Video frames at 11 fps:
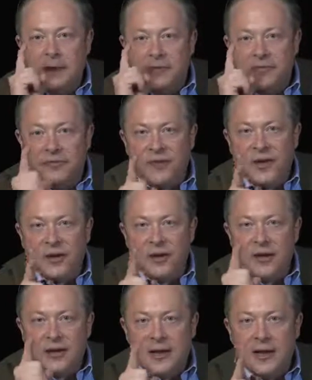Fear
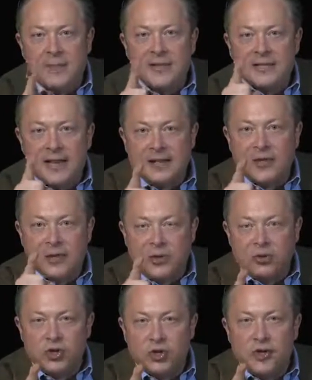inhibits
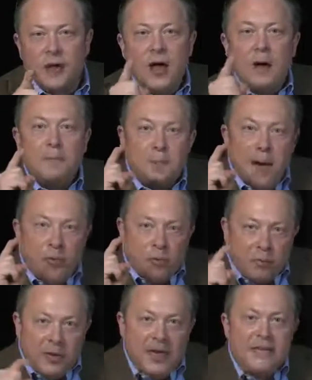execution, but by
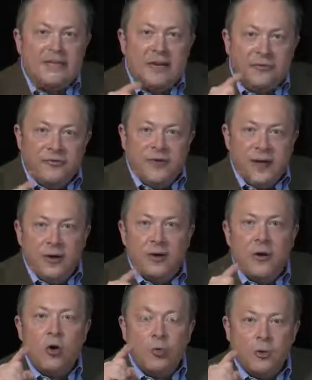replacing fear
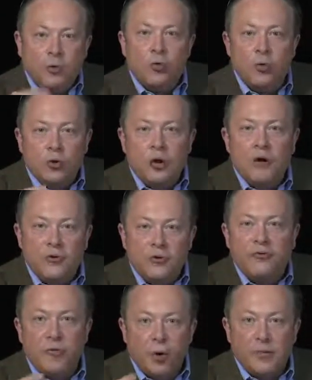with a rule-governed
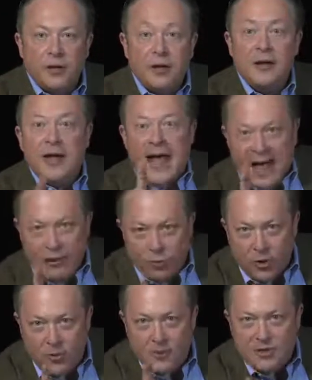formula and
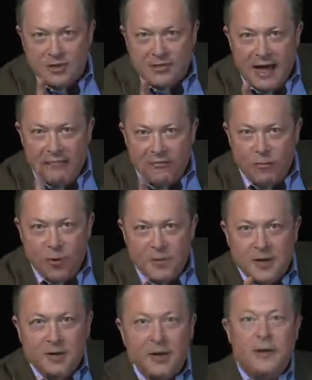rehearsing that
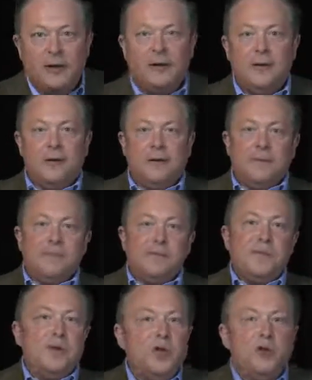formula,
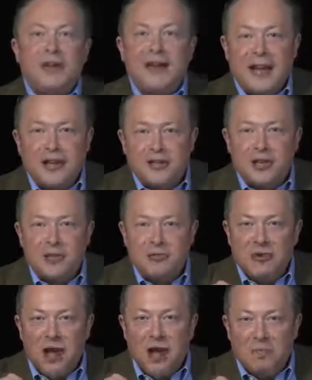you can execute
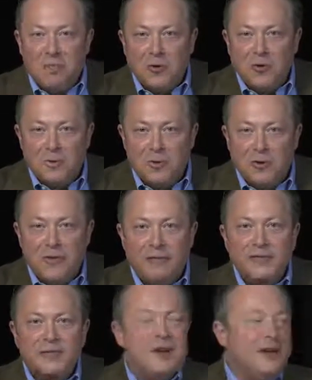on multiple
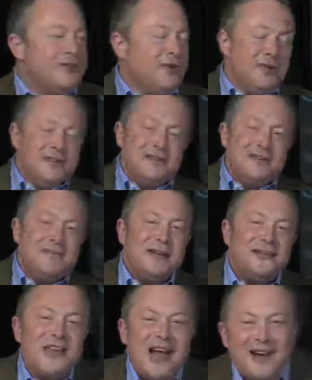levels. So listen to Mick
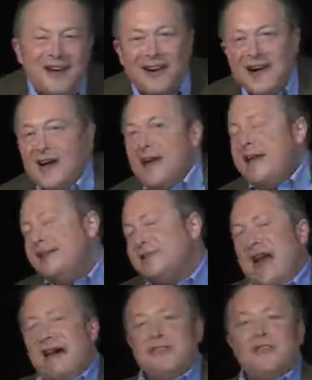Jagger. He's
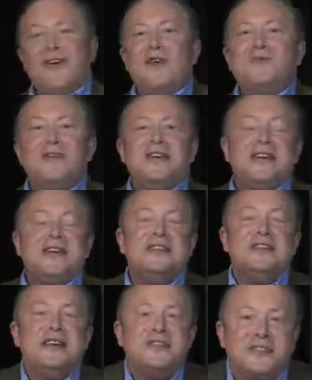having fun with it. He's
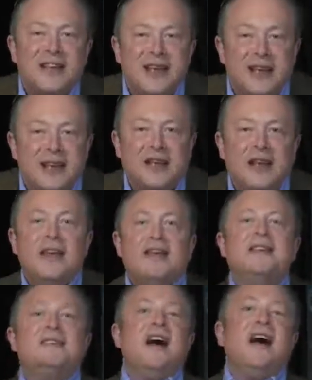entertaining.
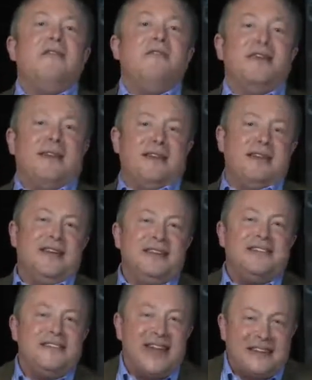He's confident. He's
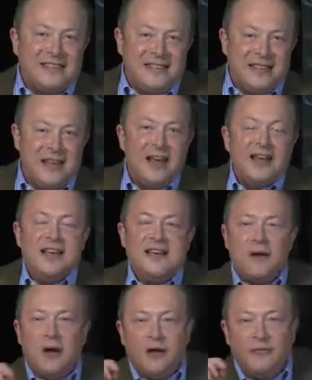sexy. He's
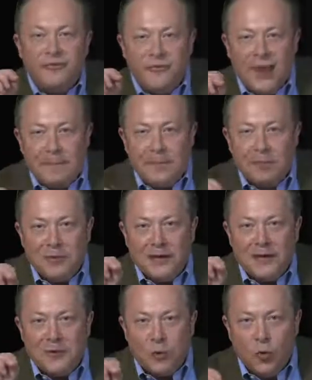
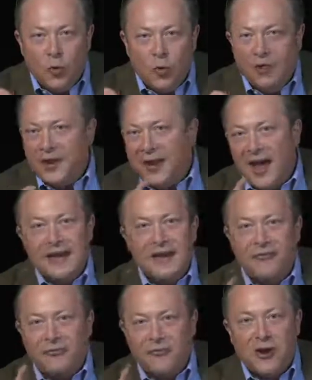unflappably cool, the knighted
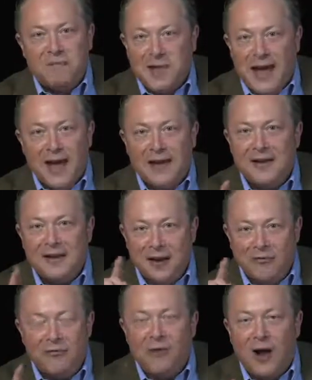frontman
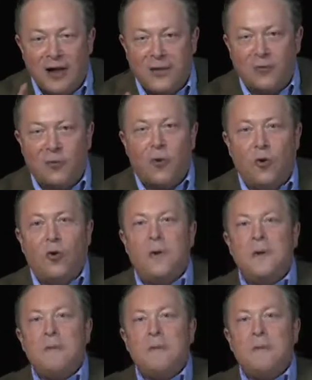of rock and roll.